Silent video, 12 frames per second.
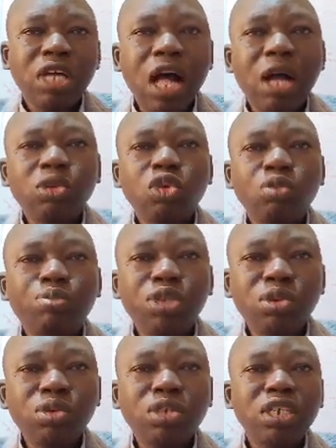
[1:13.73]
how to
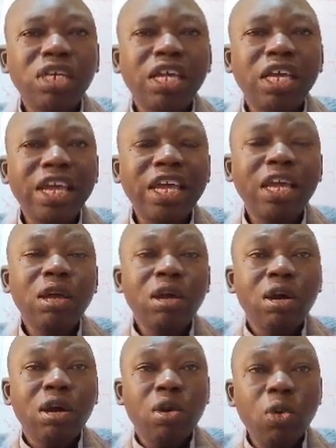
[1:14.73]
build a
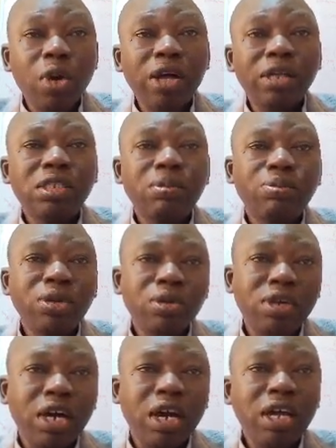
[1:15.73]
wealth
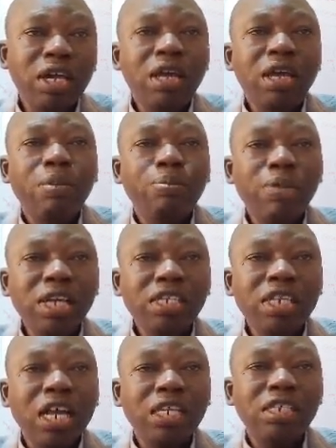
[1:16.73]
builder
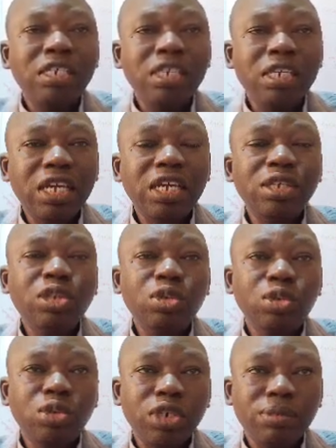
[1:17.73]
mentally in
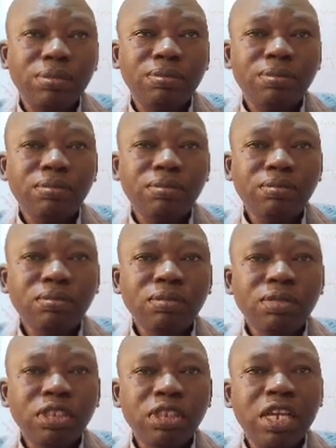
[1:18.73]
children.
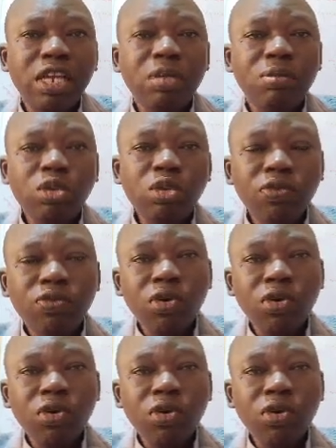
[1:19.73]
Then in module